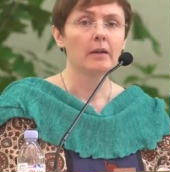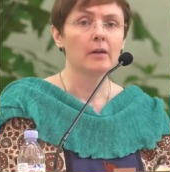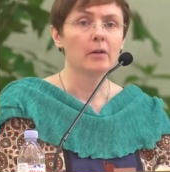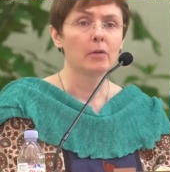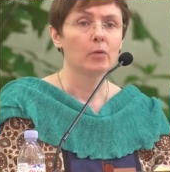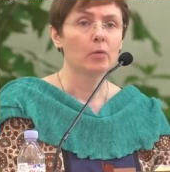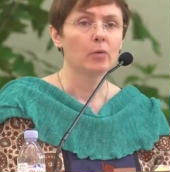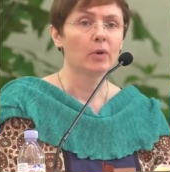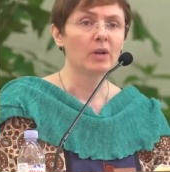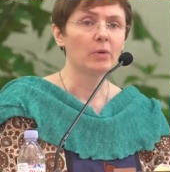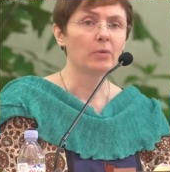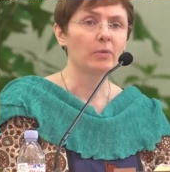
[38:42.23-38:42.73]

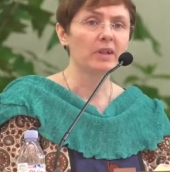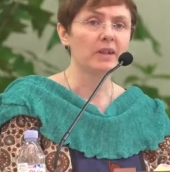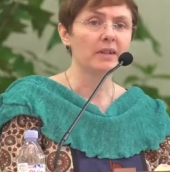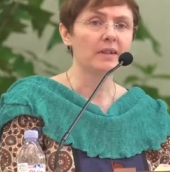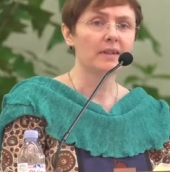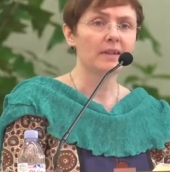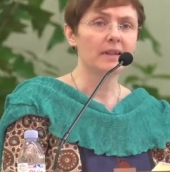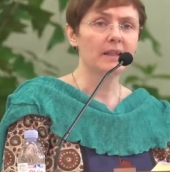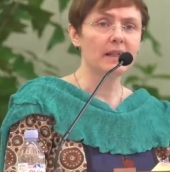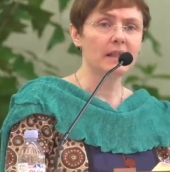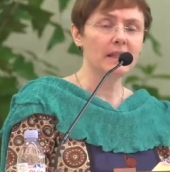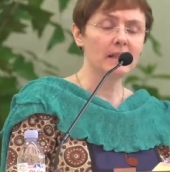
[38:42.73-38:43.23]
When we
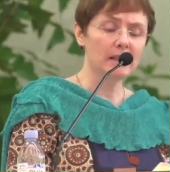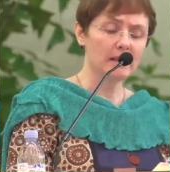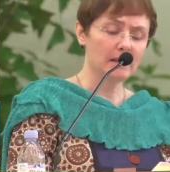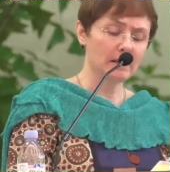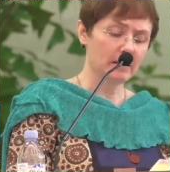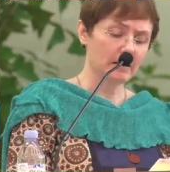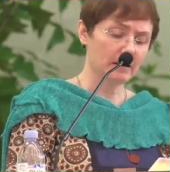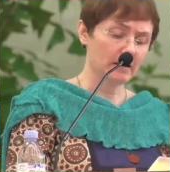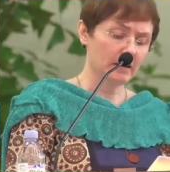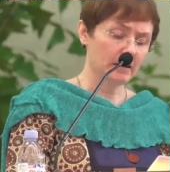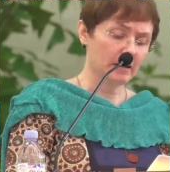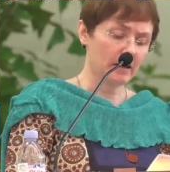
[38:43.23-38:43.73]
see
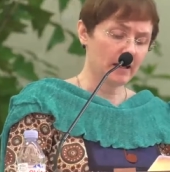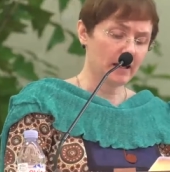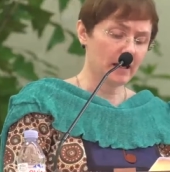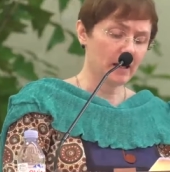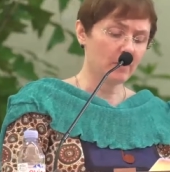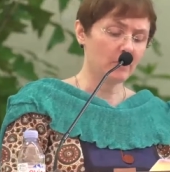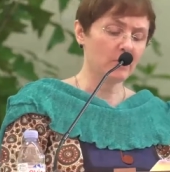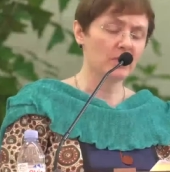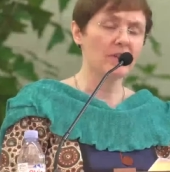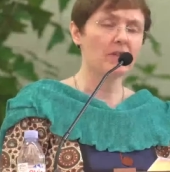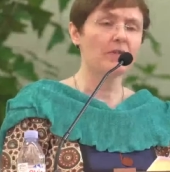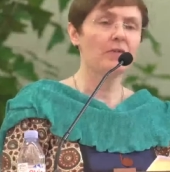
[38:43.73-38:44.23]

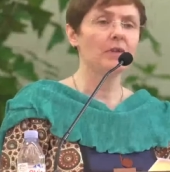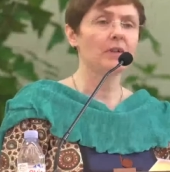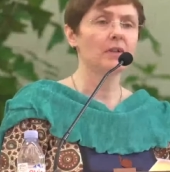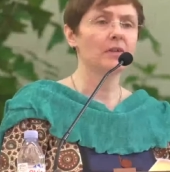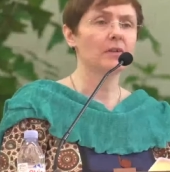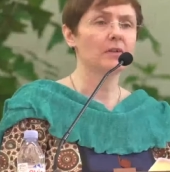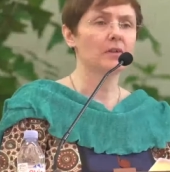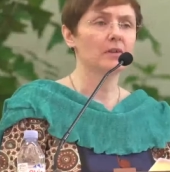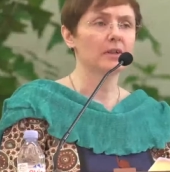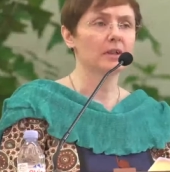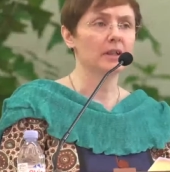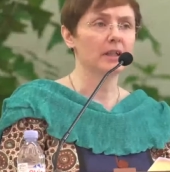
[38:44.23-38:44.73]
how difficult